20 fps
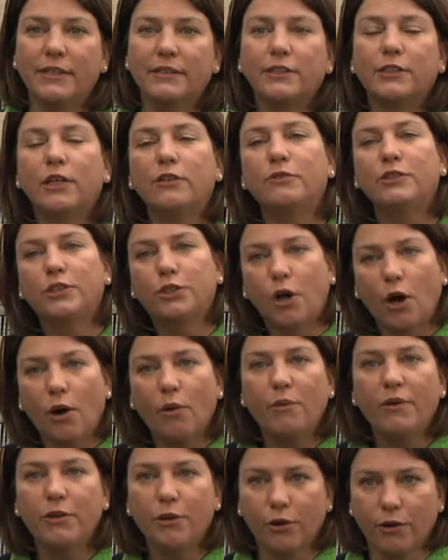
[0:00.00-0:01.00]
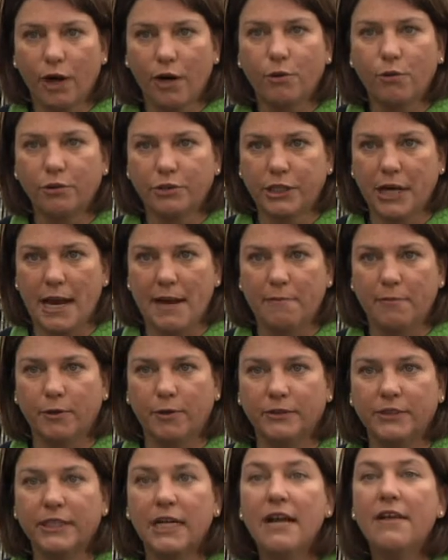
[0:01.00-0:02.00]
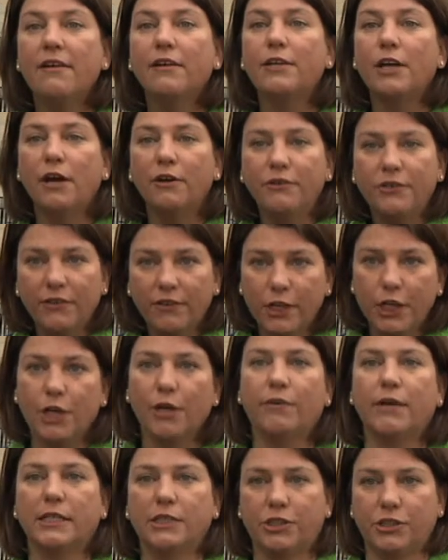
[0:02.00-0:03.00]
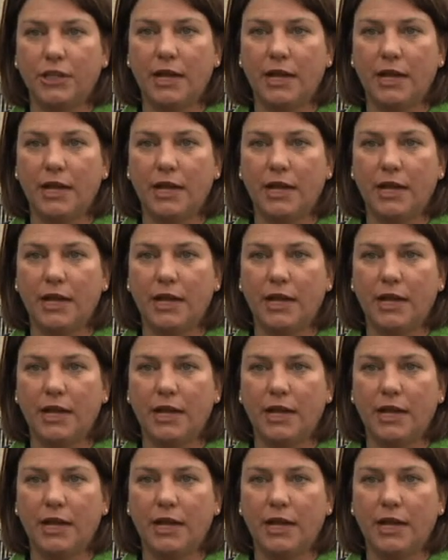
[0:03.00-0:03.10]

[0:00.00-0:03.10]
And so start with your local chambers, go to the U.S.